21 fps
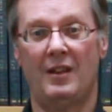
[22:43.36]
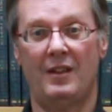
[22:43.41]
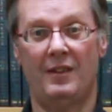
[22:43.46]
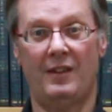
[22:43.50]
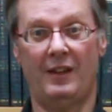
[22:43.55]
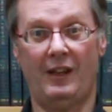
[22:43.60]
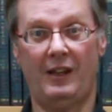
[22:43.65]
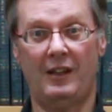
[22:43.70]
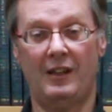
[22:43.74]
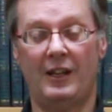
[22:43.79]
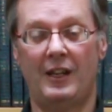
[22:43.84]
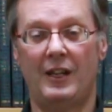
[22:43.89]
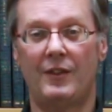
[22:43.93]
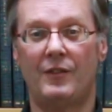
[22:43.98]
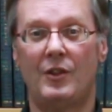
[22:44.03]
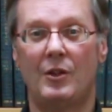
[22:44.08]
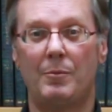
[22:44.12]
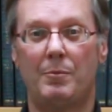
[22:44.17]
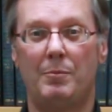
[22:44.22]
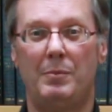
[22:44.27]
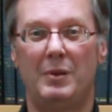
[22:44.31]
that kind of
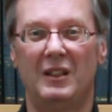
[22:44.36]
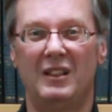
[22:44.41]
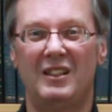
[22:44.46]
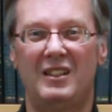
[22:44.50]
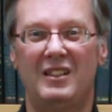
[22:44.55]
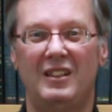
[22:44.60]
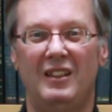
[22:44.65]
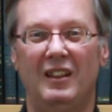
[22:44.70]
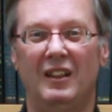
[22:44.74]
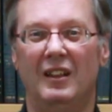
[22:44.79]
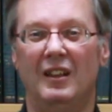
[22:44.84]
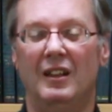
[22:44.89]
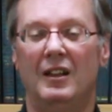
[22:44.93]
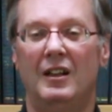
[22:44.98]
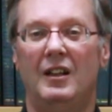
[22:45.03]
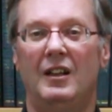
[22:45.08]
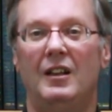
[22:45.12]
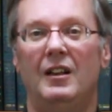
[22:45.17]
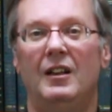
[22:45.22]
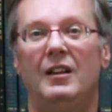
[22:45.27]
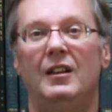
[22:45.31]
an ability?
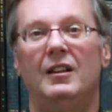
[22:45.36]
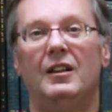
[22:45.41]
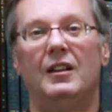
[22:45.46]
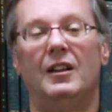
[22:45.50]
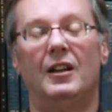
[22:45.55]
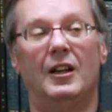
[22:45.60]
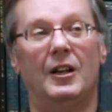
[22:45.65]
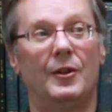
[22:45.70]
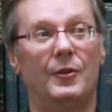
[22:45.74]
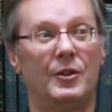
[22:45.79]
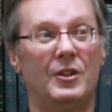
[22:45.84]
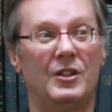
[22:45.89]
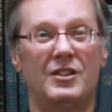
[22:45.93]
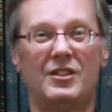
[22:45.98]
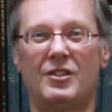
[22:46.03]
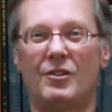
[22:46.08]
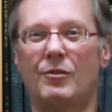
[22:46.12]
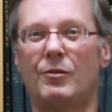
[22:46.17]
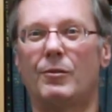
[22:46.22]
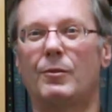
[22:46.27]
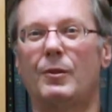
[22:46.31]
It's
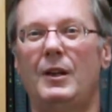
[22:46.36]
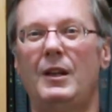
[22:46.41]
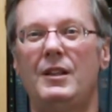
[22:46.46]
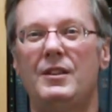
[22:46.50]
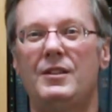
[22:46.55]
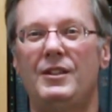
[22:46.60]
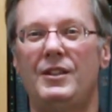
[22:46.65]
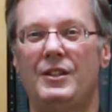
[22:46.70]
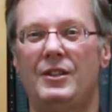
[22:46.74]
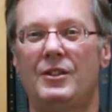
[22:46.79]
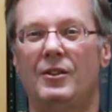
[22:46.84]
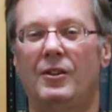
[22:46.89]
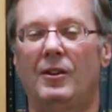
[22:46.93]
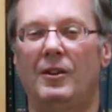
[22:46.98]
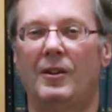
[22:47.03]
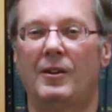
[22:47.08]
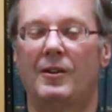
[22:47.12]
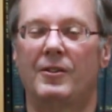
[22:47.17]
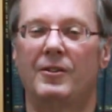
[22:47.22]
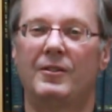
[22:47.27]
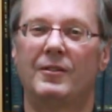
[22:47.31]
crazy
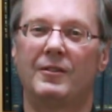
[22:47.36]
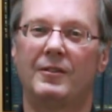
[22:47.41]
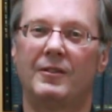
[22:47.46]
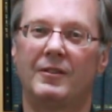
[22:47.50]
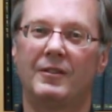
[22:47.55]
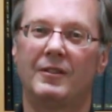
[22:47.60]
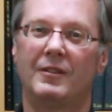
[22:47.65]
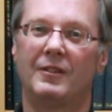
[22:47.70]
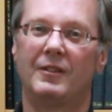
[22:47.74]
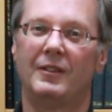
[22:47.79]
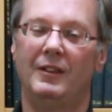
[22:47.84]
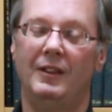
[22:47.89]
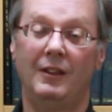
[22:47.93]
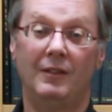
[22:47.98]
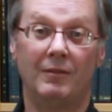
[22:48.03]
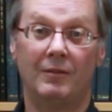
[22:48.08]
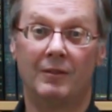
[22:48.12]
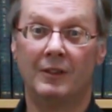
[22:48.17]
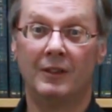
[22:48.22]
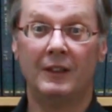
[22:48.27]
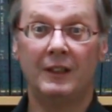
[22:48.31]
talk. It
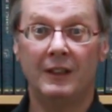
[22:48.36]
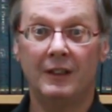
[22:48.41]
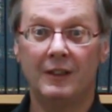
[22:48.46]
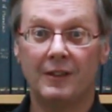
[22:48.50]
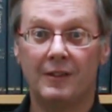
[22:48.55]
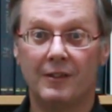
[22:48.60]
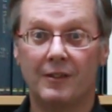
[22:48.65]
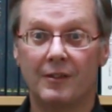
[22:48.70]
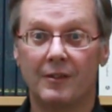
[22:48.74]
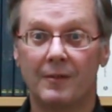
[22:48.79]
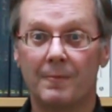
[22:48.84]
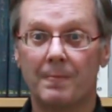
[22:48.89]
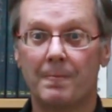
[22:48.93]
really is.